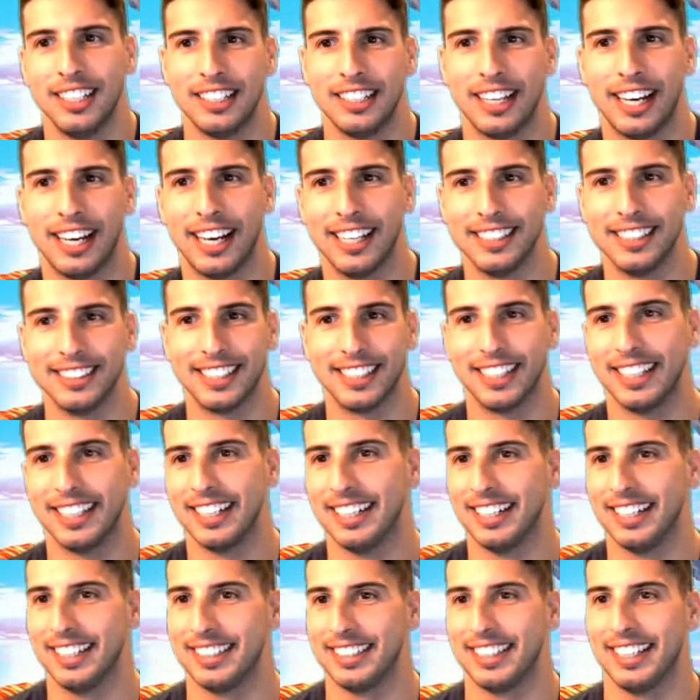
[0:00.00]
And
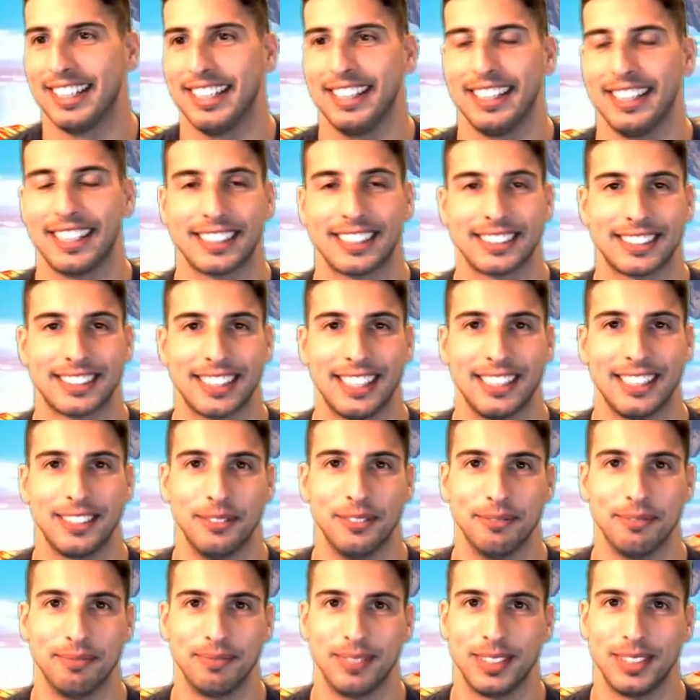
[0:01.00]
uh, yeah, like I said,
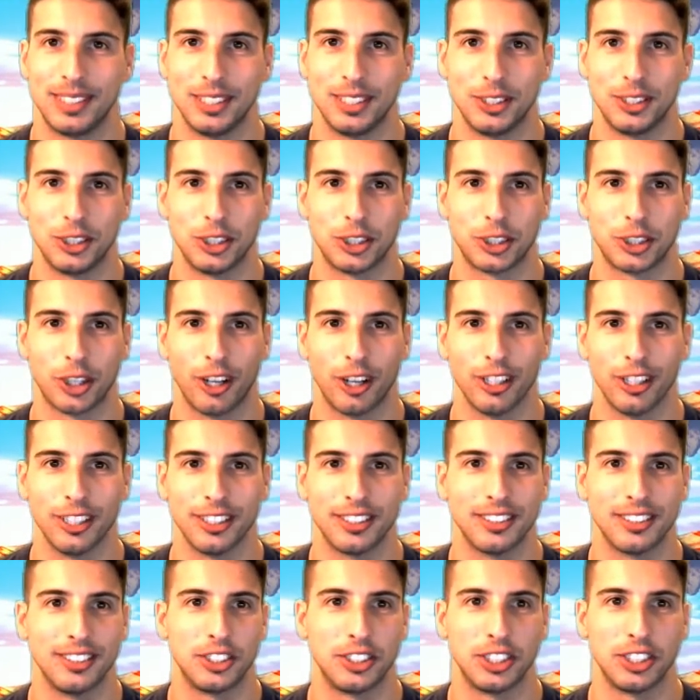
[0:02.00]
CG
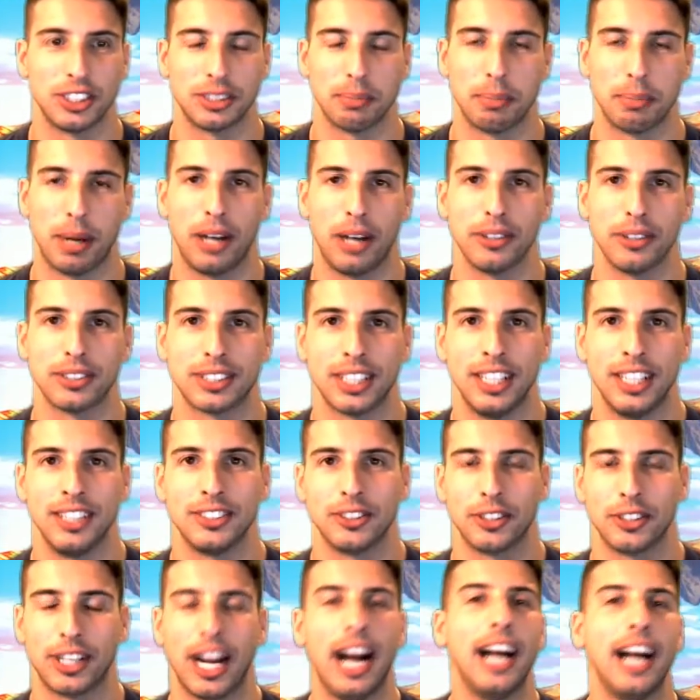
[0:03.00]
Charlotte, she's a boss.
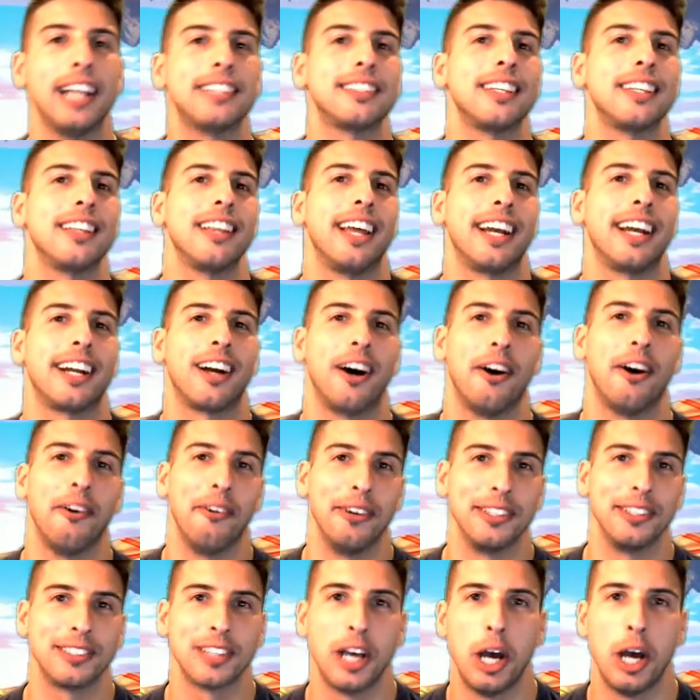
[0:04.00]
So guys, like
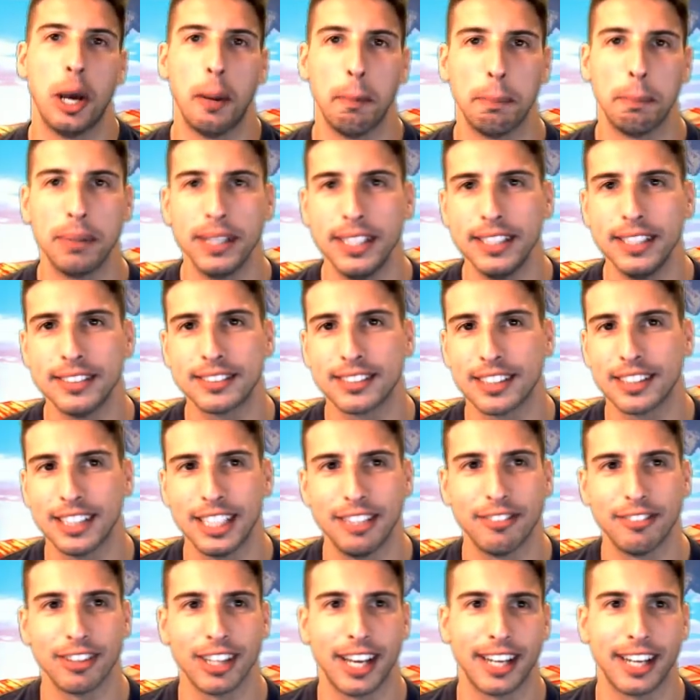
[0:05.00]
always, please
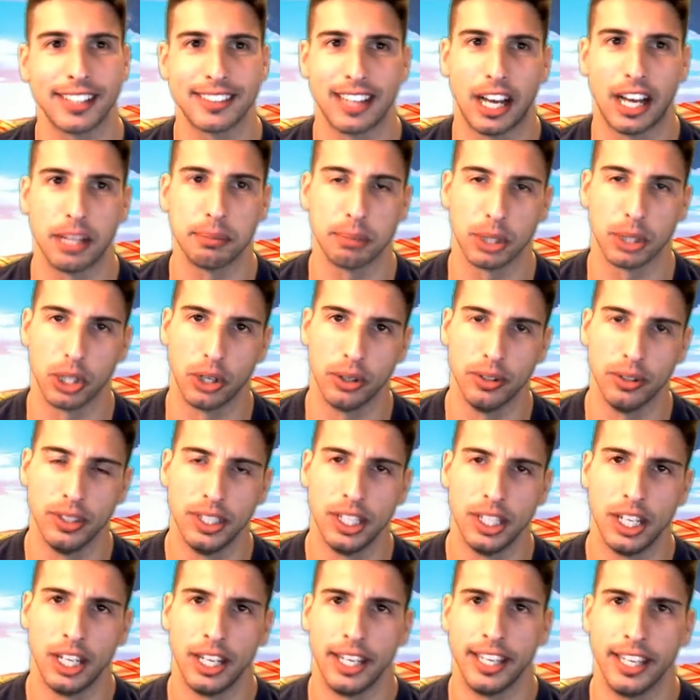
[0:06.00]
leave a like down below.
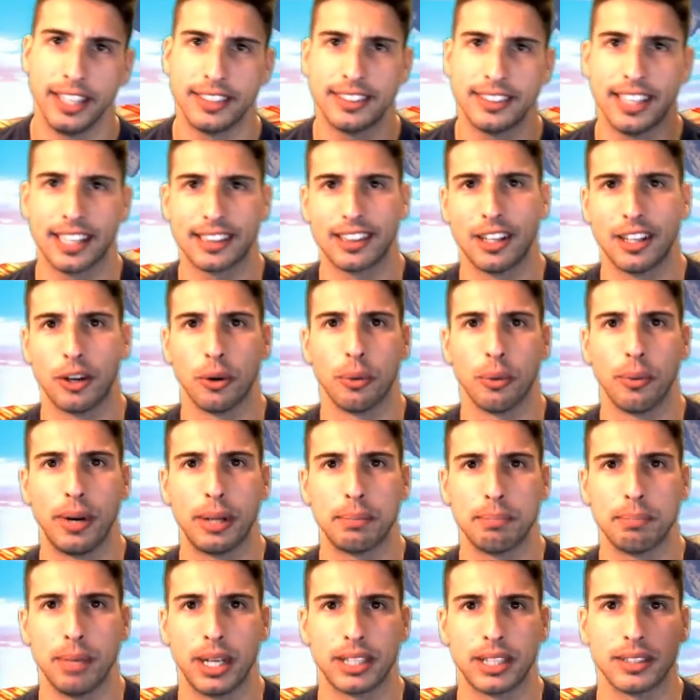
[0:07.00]
Hit that little
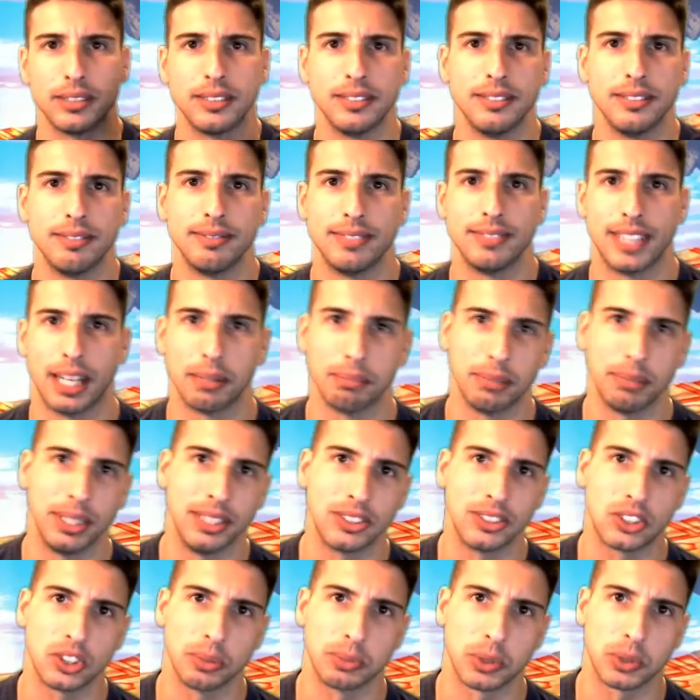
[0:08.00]
red button. That
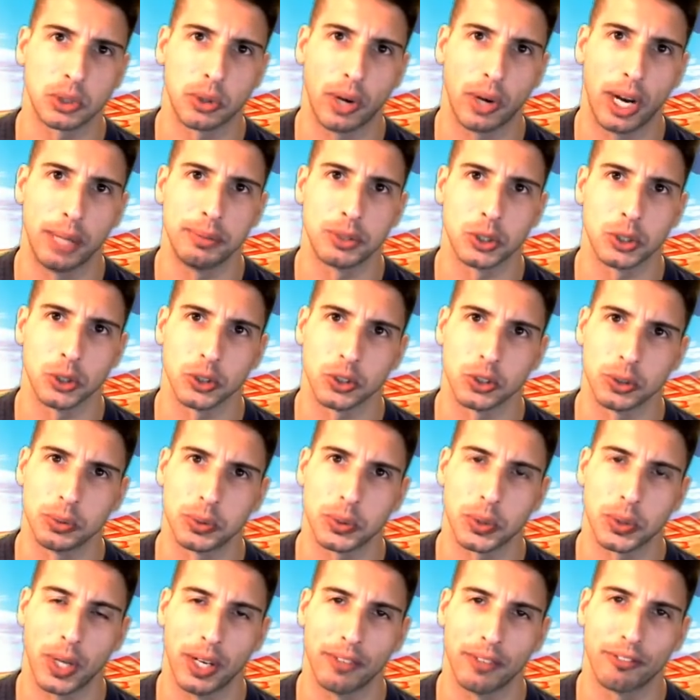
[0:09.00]
means subscribe. So
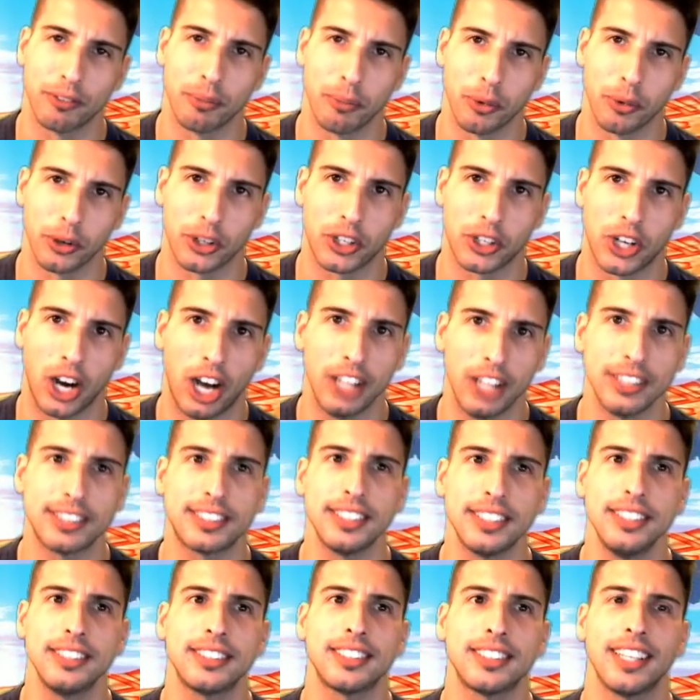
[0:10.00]
subscribe for more
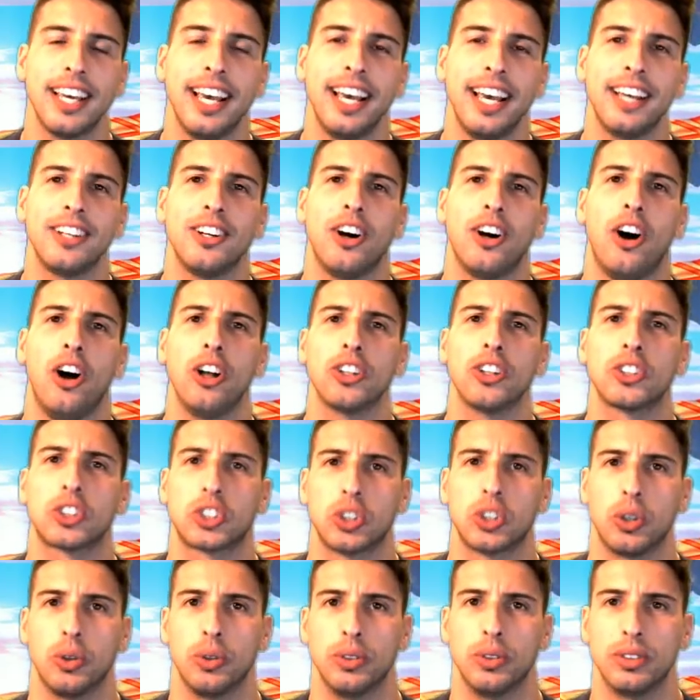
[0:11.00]
content. And
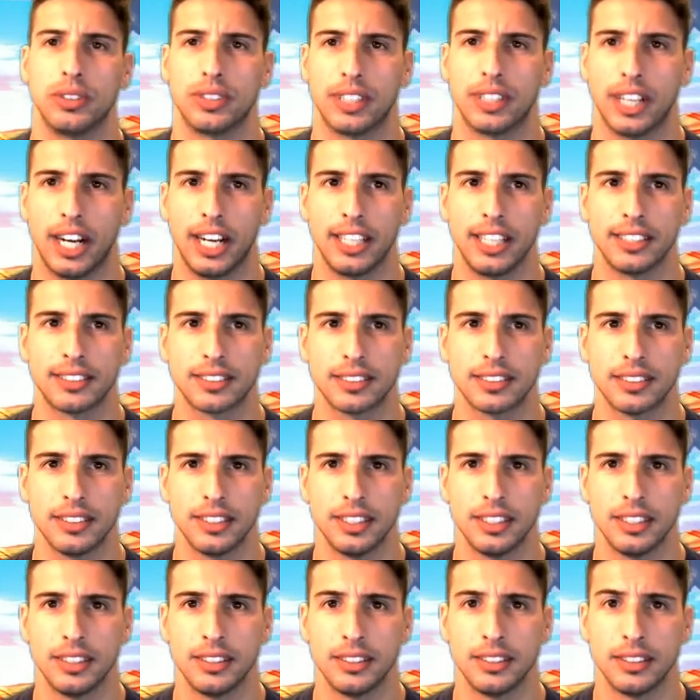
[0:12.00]
also, guys,
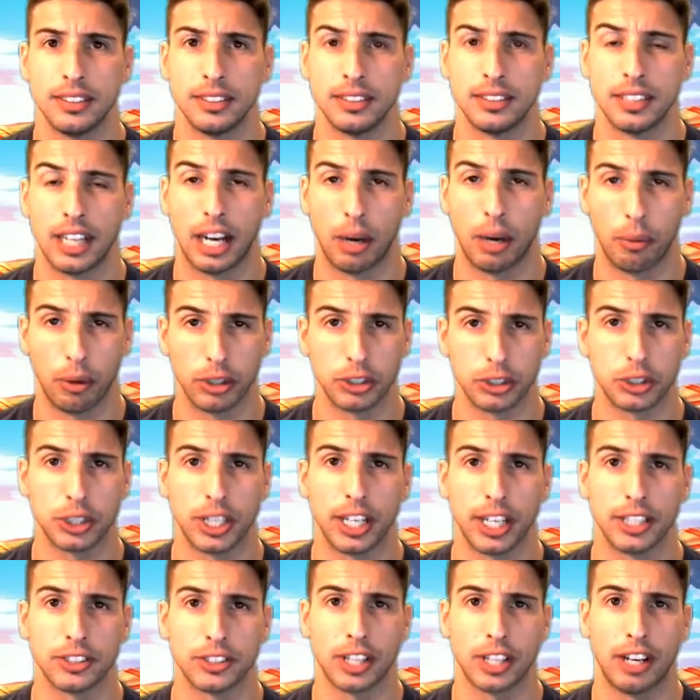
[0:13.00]
I want you
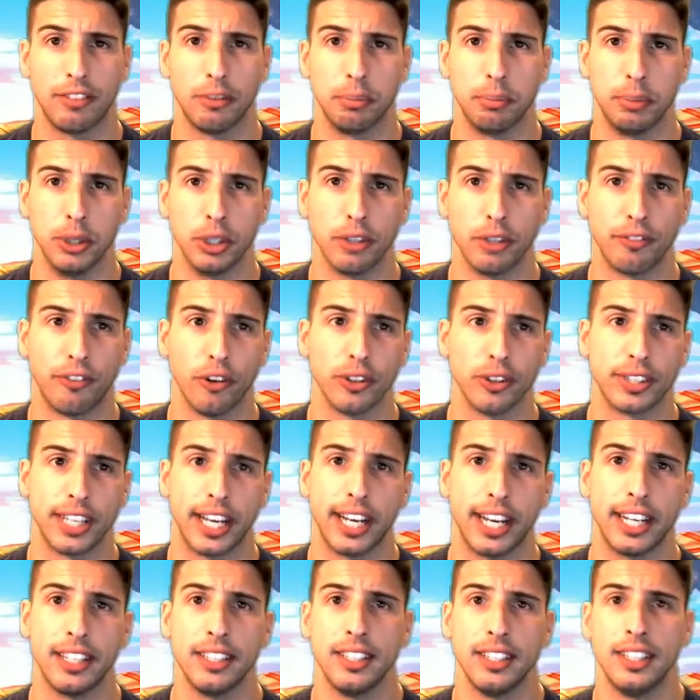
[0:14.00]
guys to beautiful
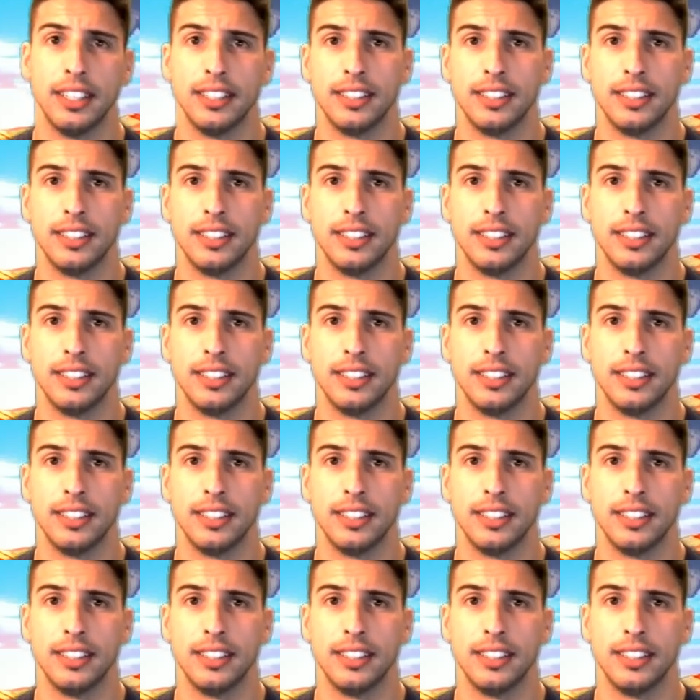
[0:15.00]
day.